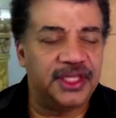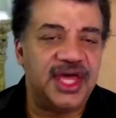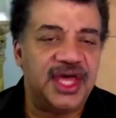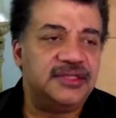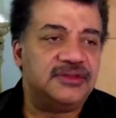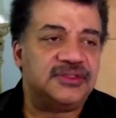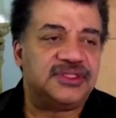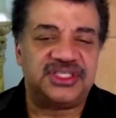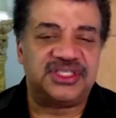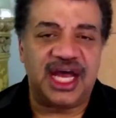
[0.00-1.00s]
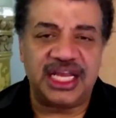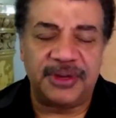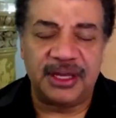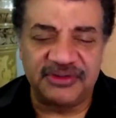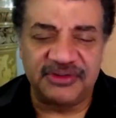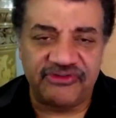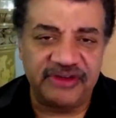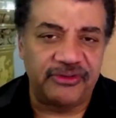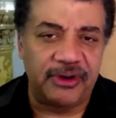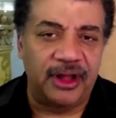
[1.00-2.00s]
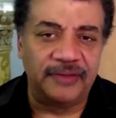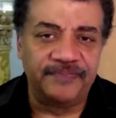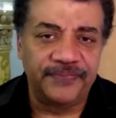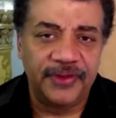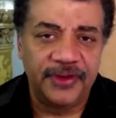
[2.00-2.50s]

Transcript: then society becomes a free-for-all.